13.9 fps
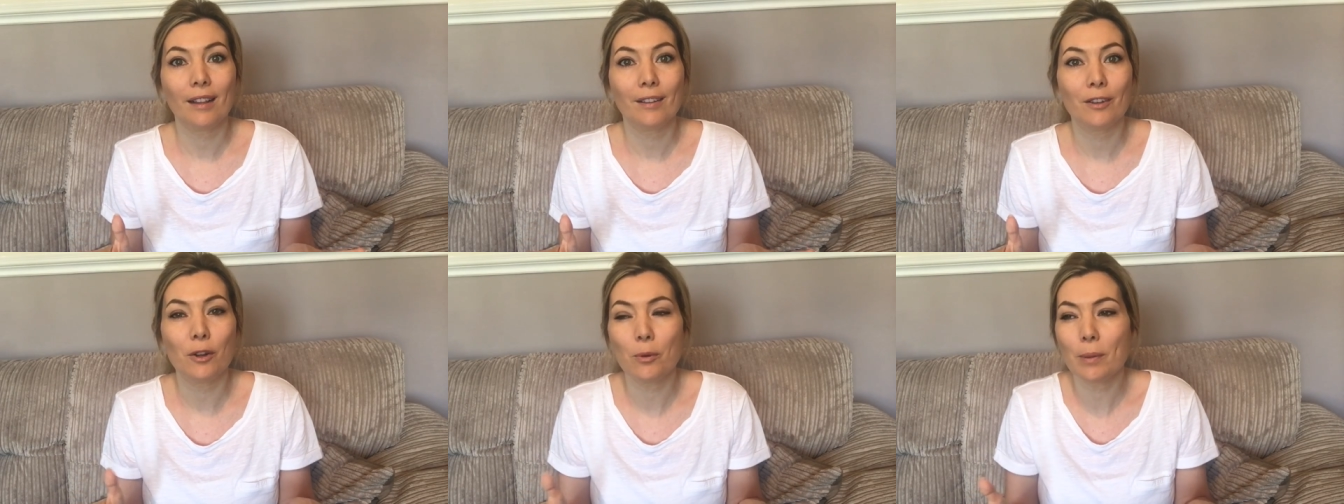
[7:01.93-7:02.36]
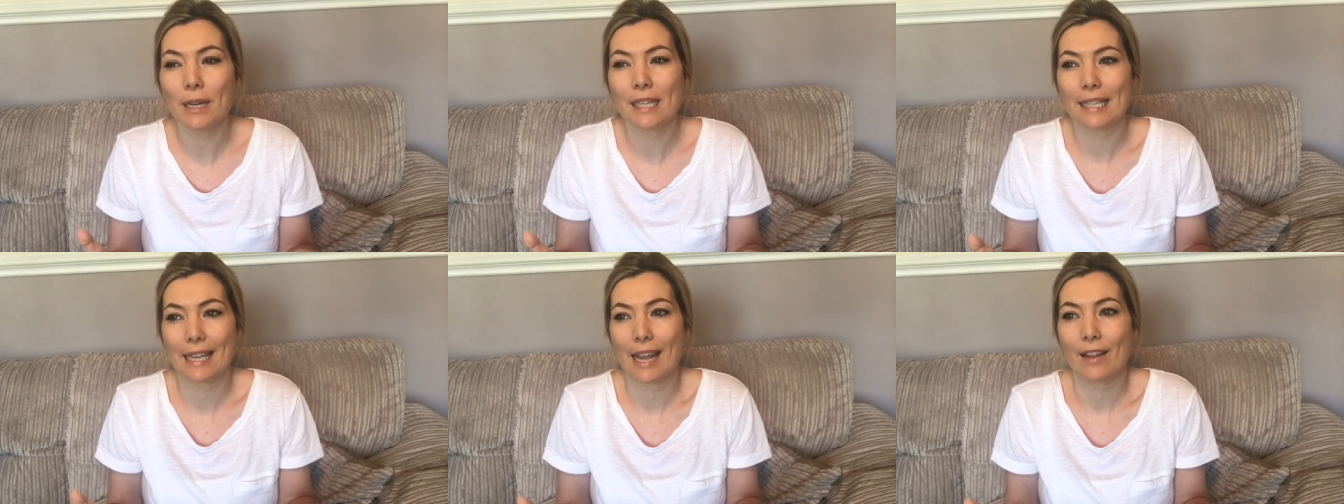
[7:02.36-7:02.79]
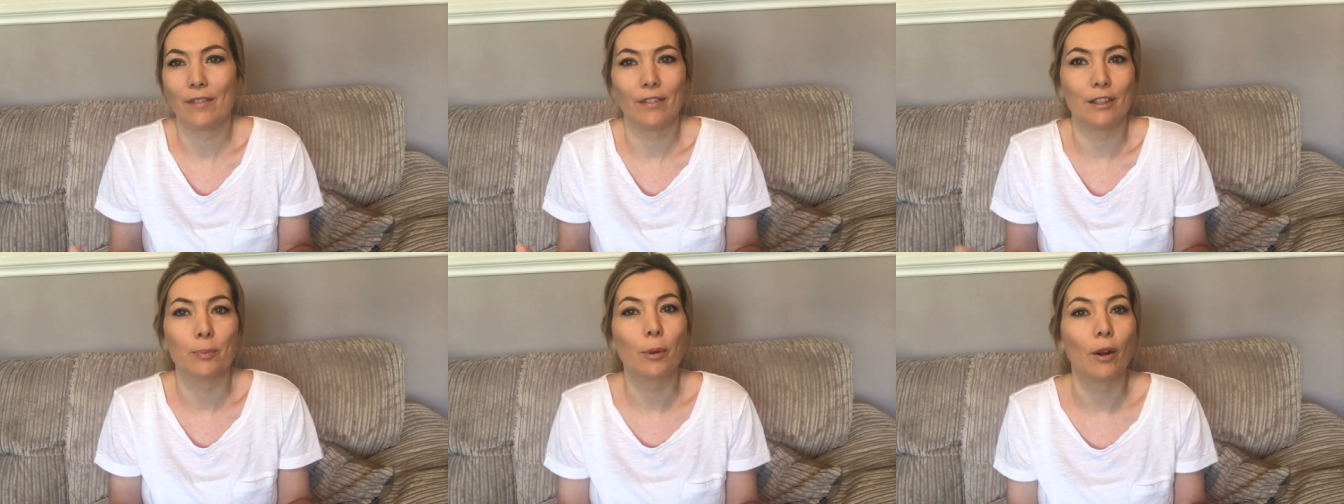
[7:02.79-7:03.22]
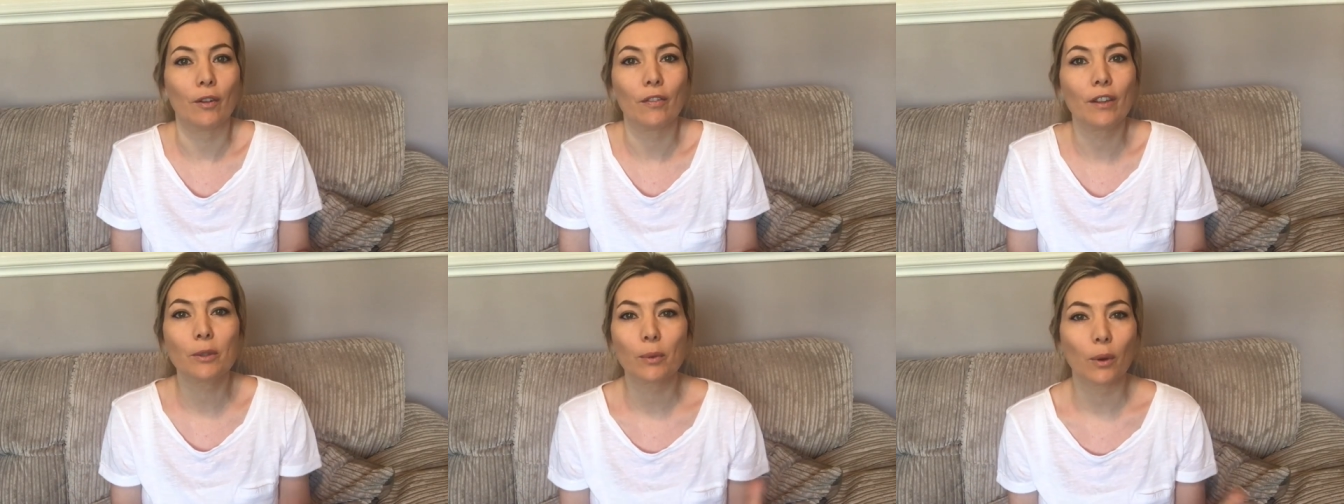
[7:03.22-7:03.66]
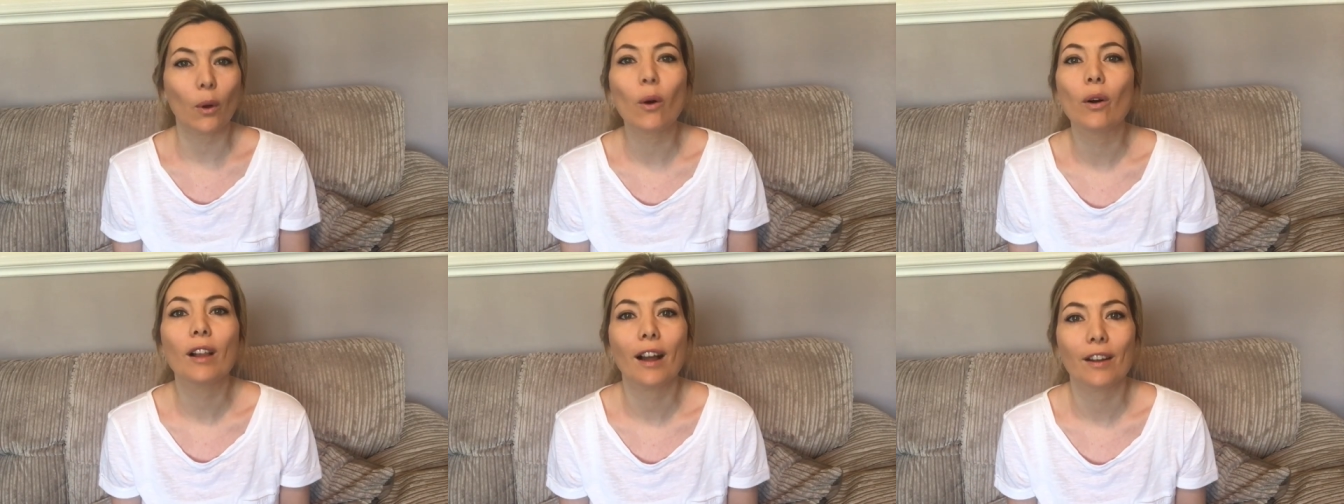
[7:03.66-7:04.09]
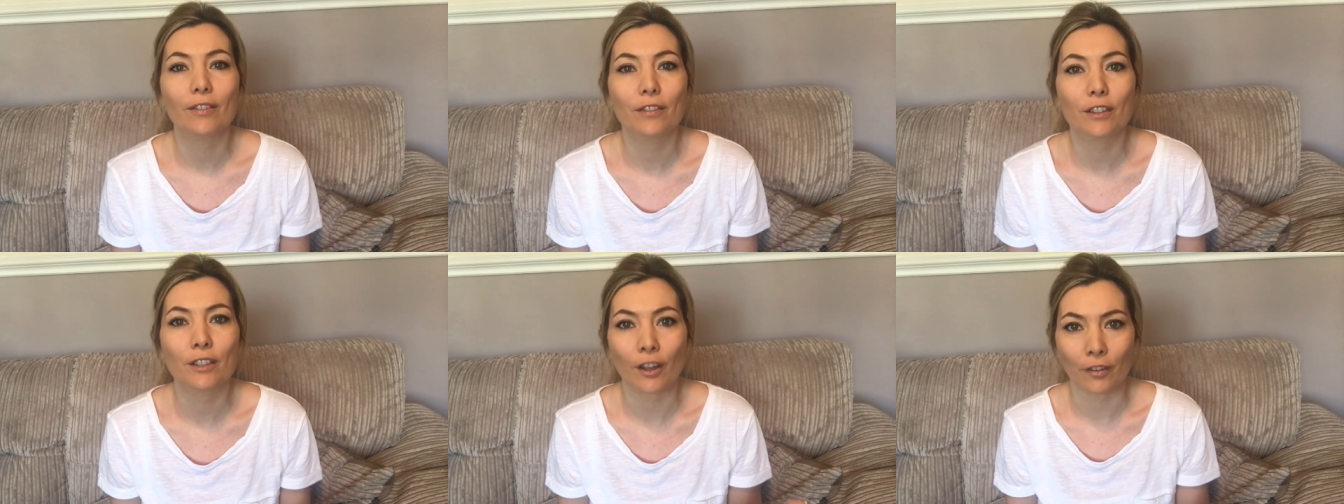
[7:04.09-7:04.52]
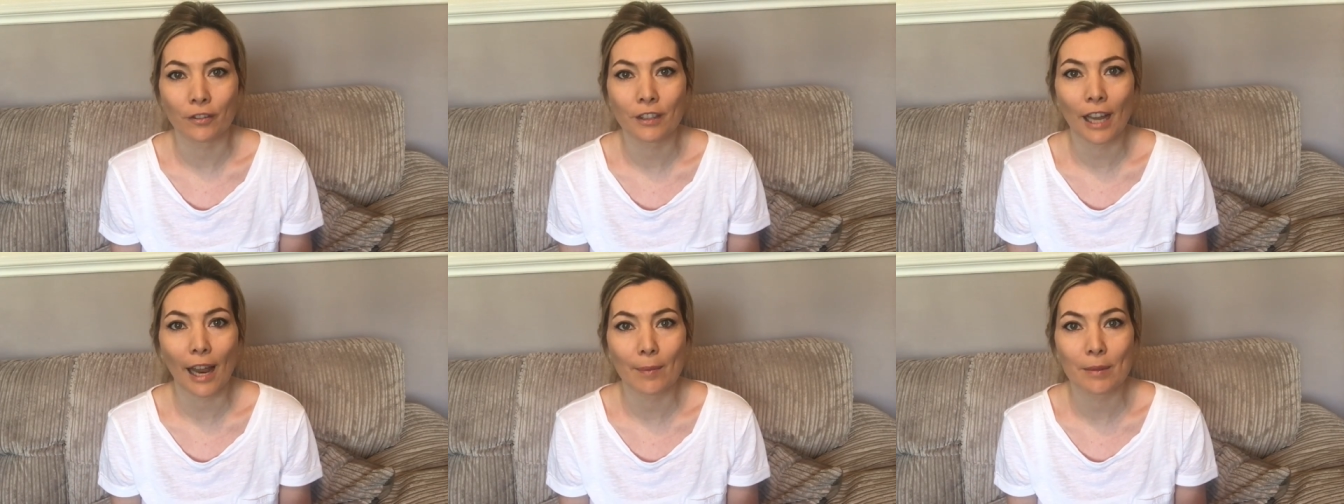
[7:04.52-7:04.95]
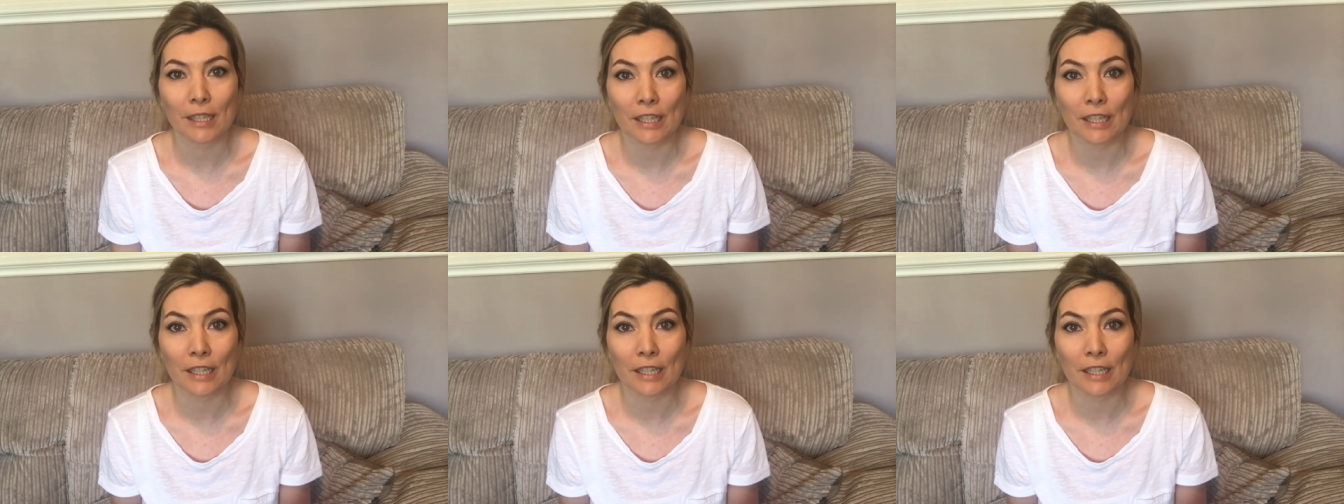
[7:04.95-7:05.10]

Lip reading: Nobody's life is perfect. We all have tough times.